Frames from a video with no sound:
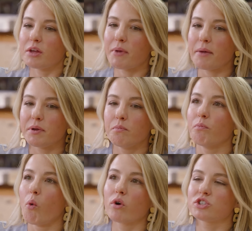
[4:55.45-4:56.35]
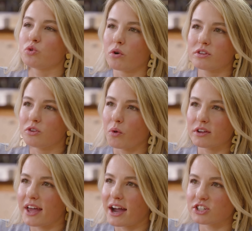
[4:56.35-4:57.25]
they might be more sore than the
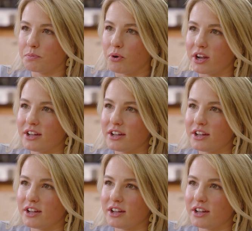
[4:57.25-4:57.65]
work they actually put